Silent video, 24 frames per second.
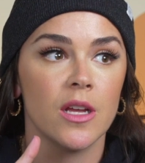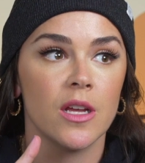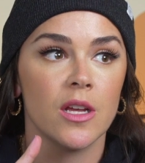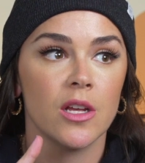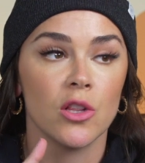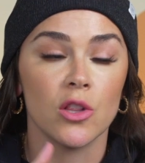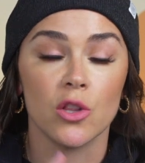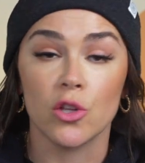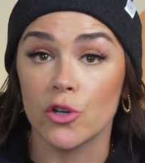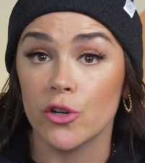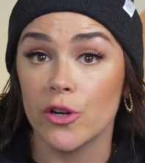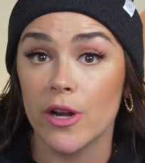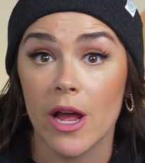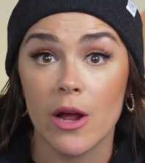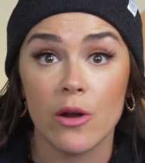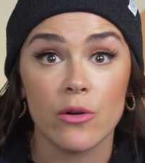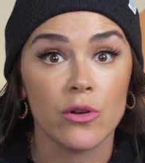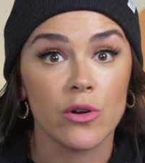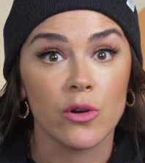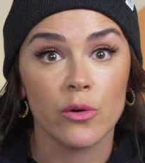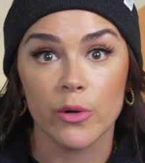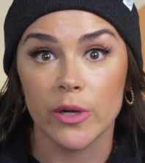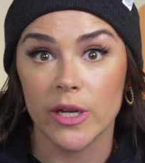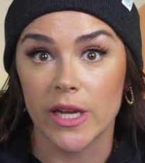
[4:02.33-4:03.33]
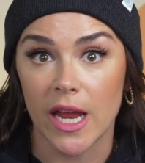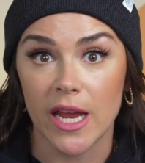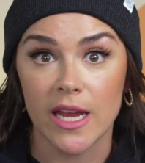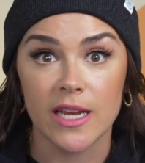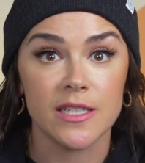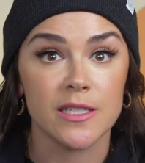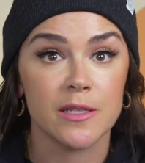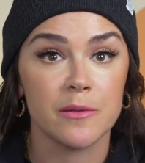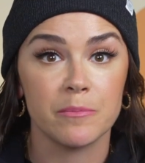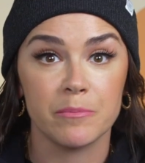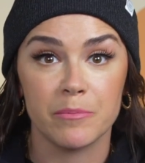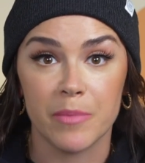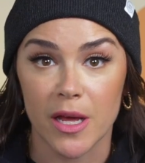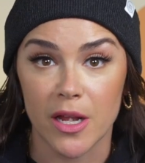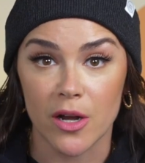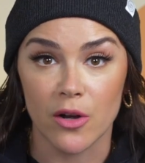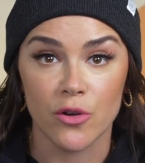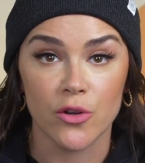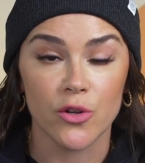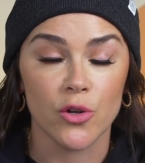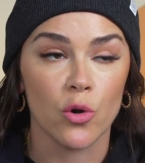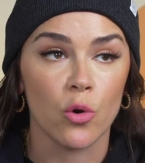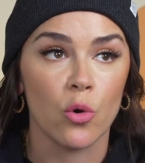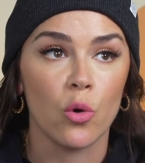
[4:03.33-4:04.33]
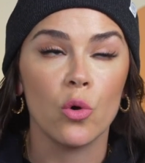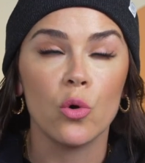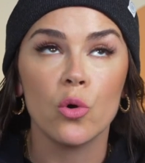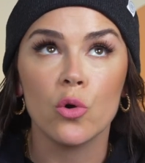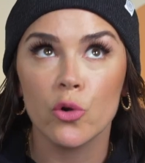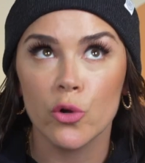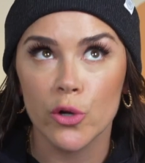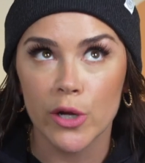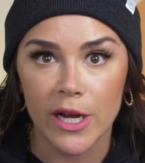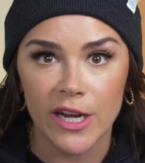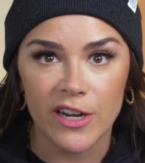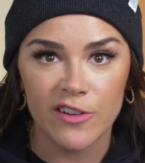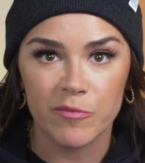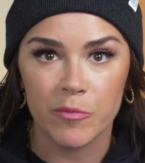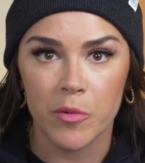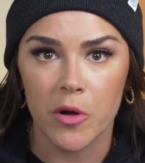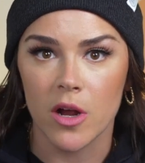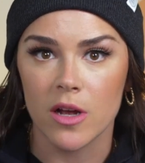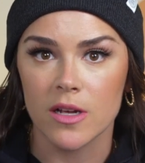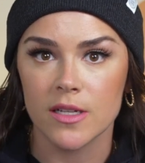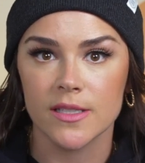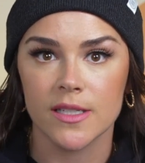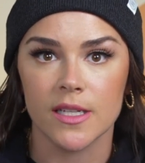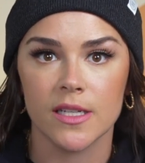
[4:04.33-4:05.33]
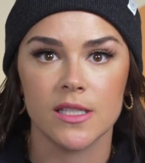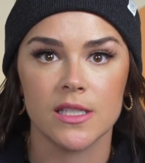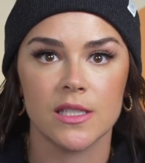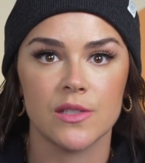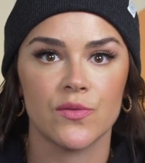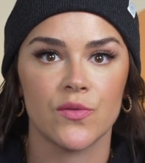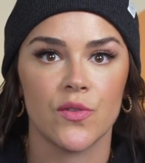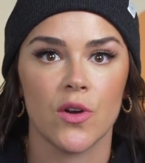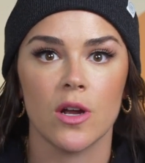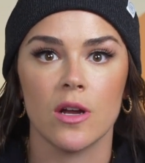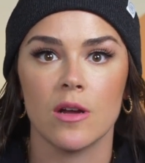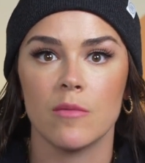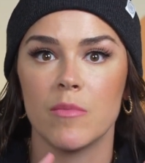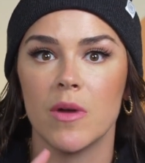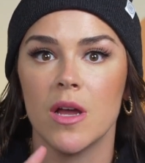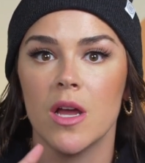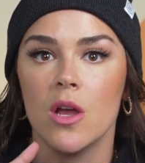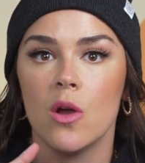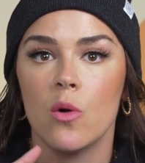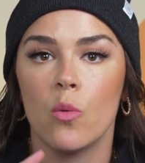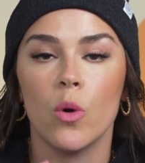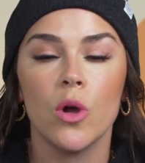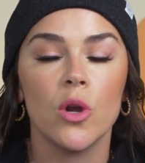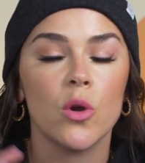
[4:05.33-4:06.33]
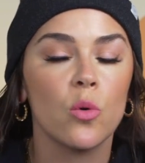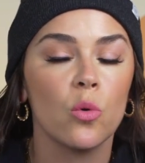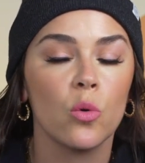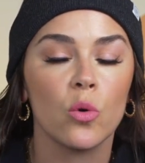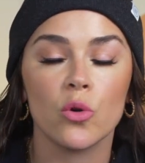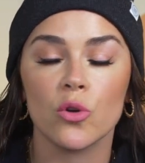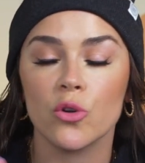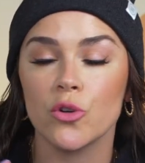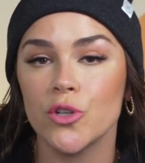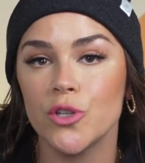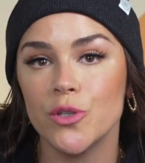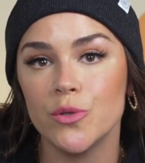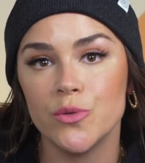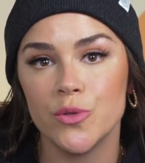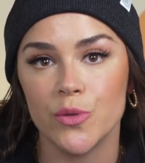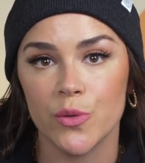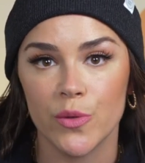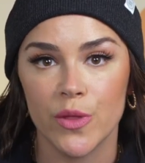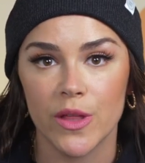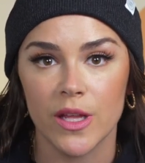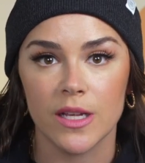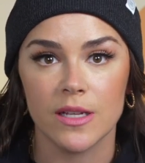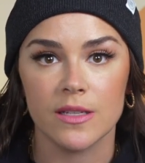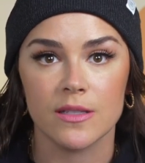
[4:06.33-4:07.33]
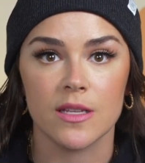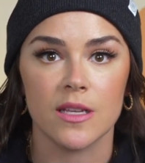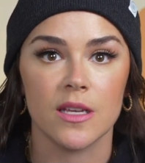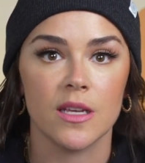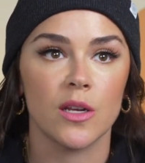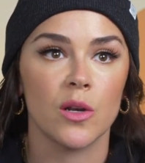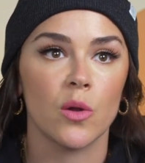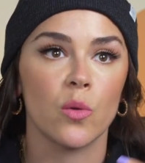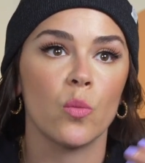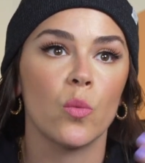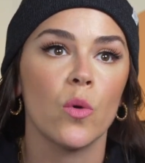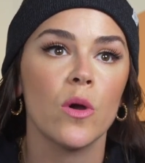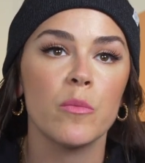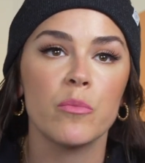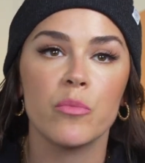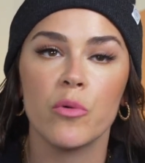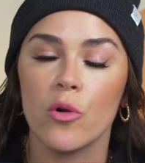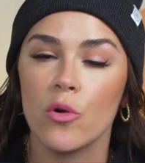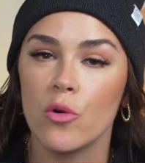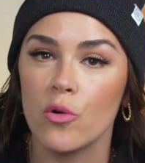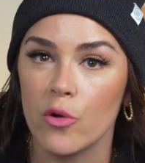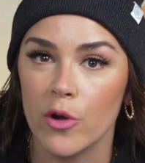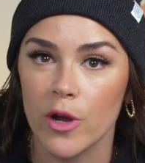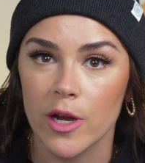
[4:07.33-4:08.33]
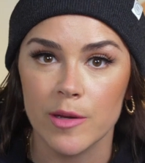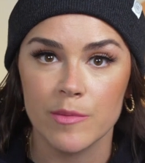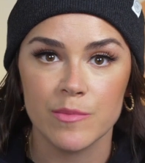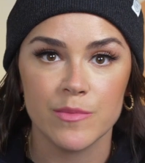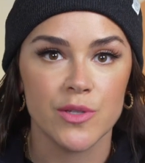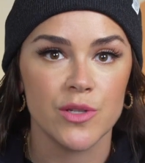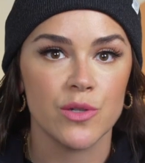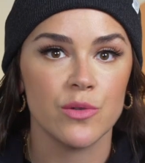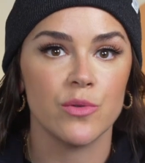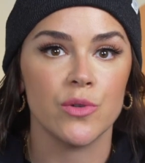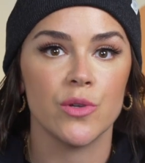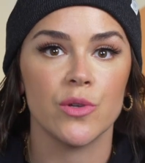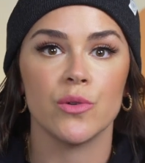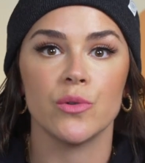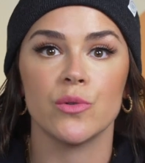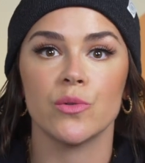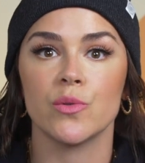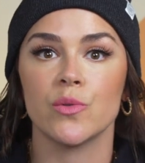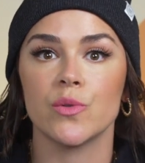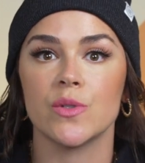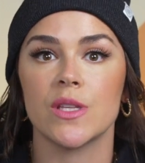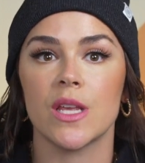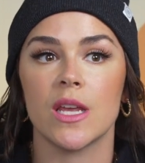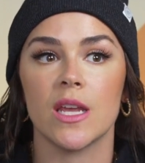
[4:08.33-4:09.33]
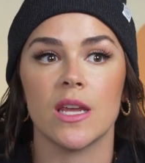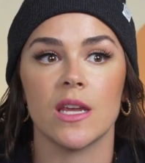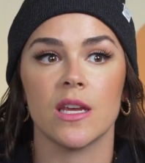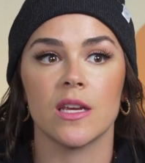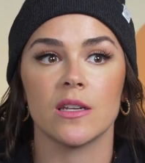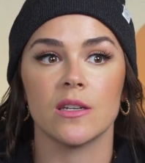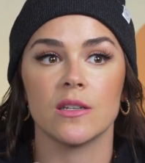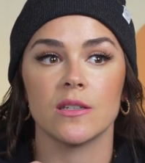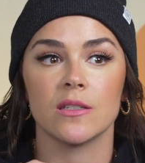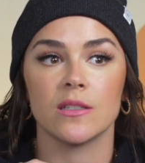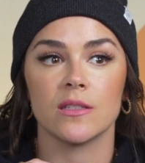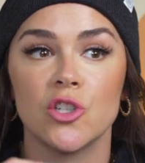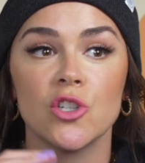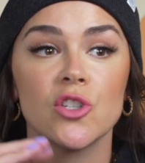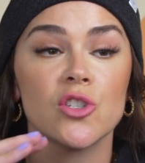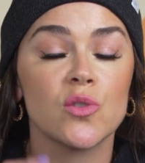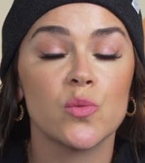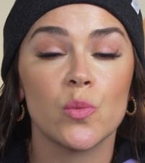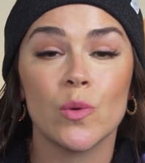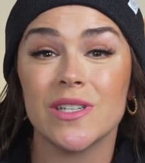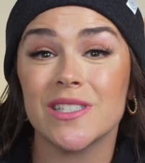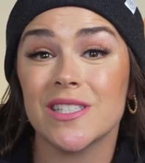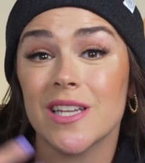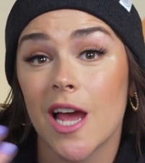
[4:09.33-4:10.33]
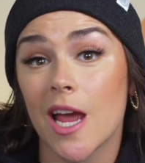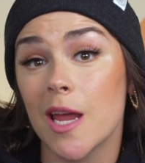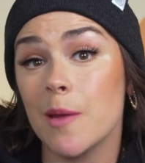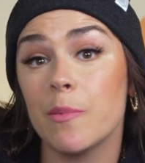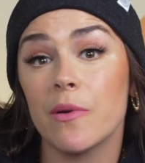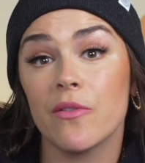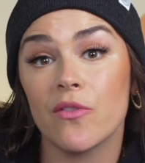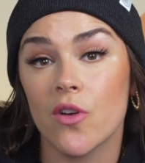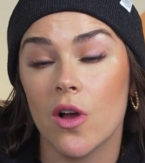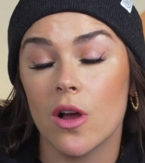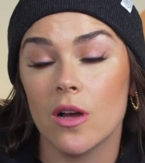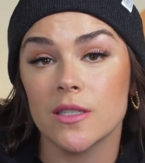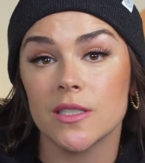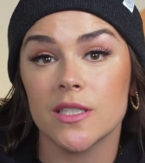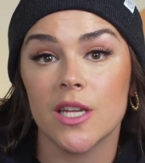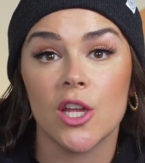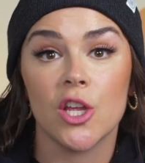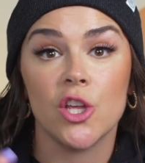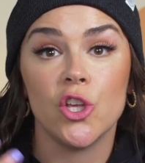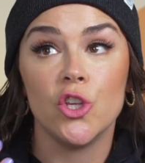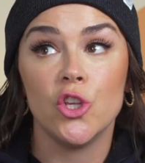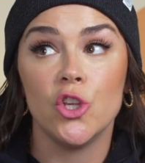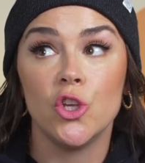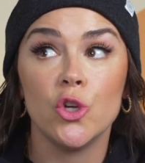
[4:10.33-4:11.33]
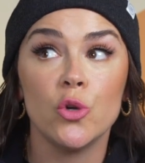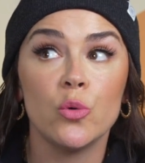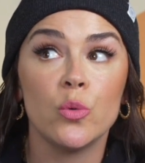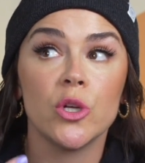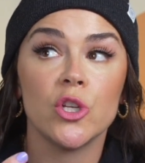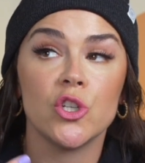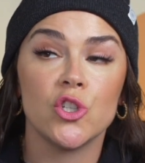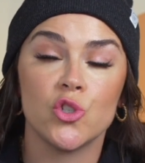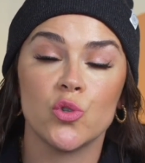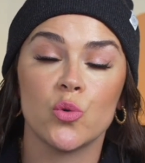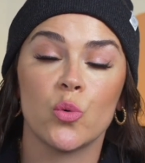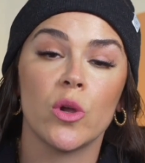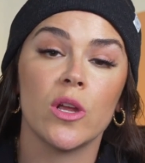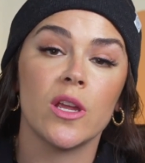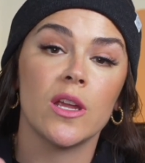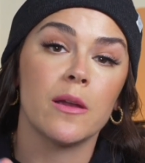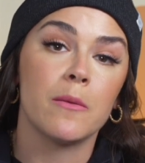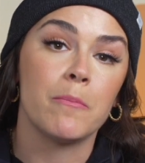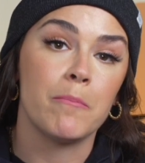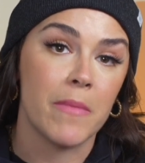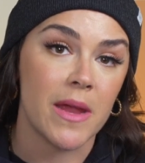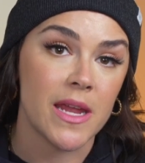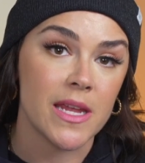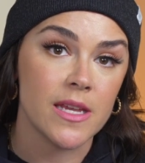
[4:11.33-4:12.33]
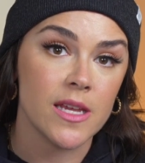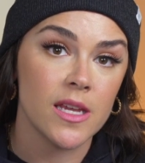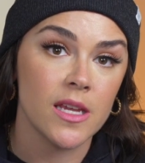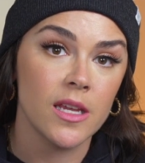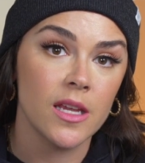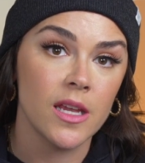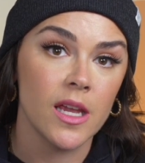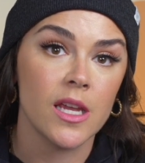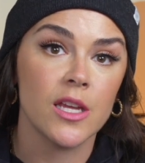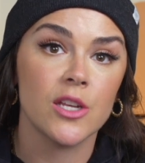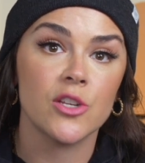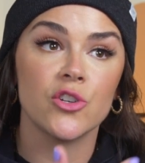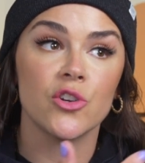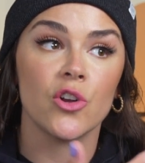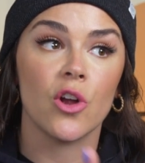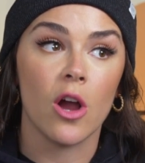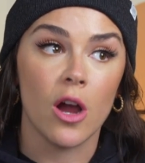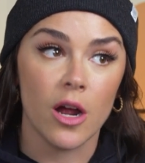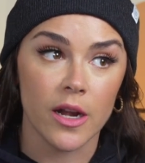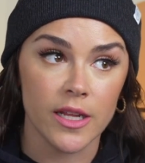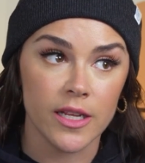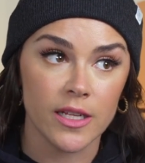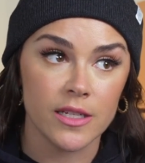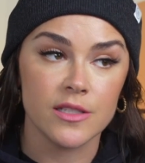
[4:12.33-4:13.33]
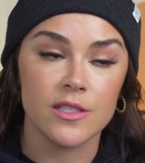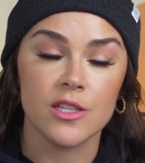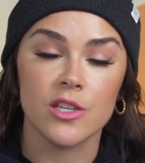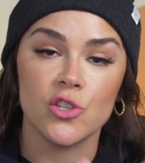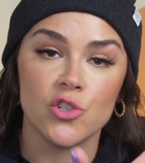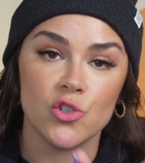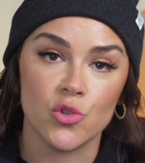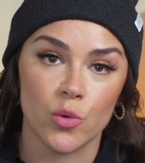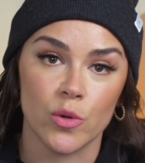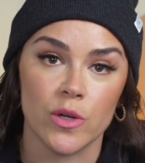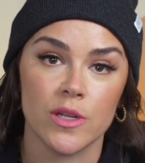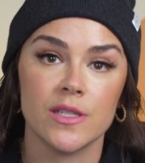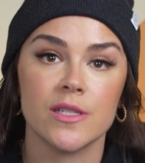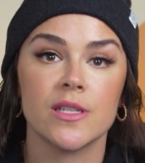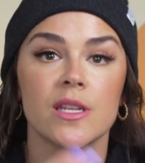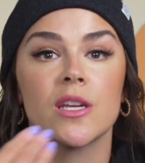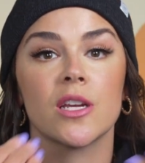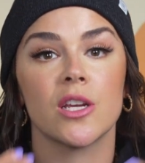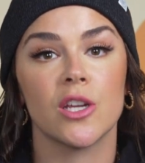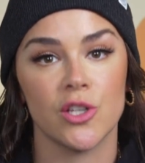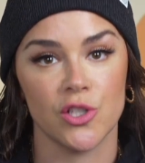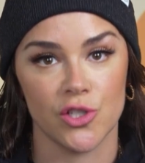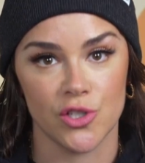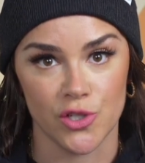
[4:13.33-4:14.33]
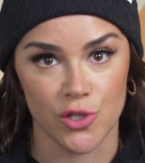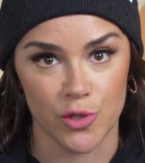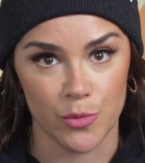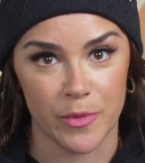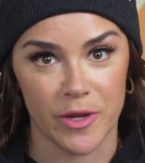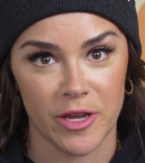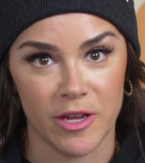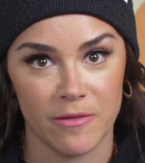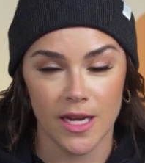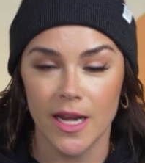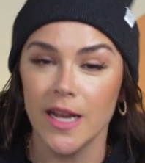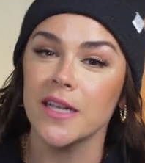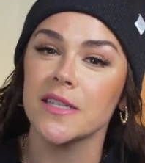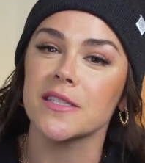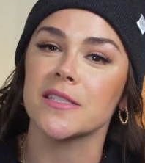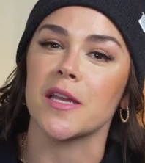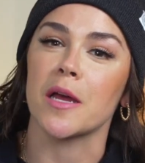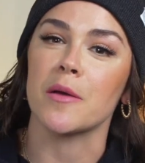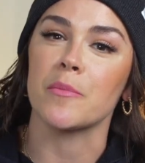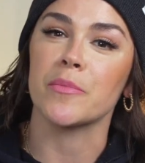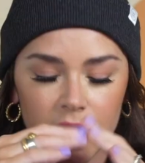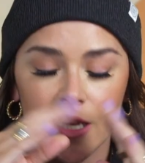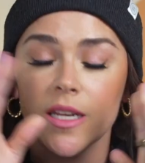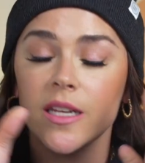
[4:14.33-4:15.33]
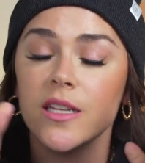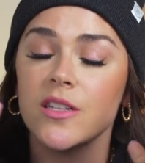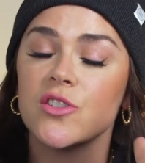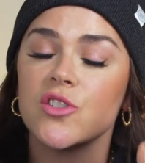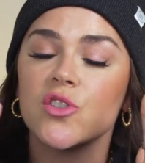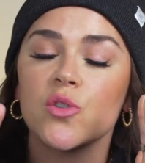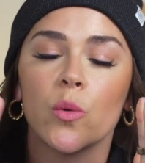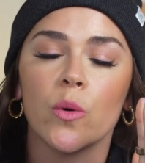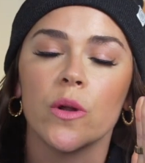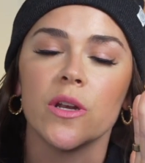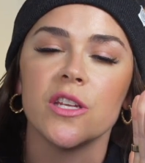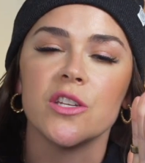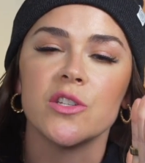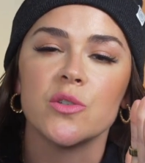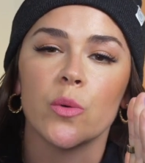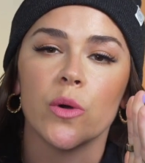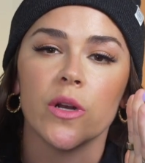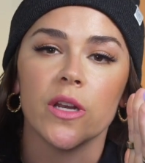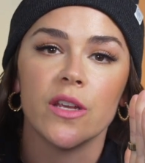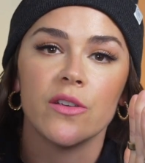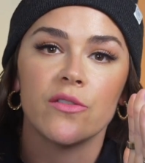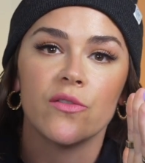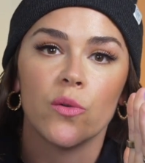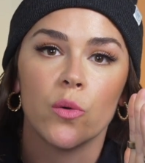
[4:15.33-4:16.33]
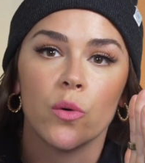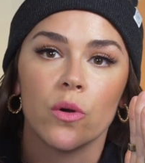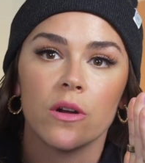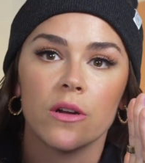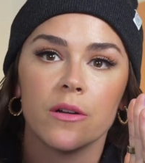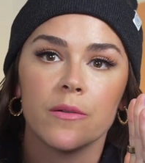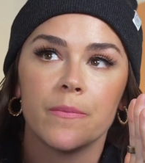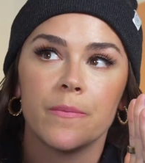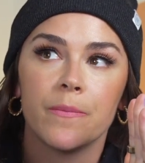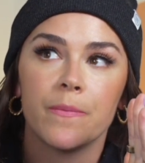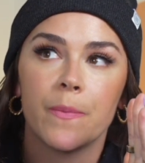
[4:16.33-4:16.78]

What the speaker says: learn how to create better your whole creative process, from what order you do things in, what programs you use, and just what type of content you enjoy making and your audience enjoys consuming. Next up, it is 2024.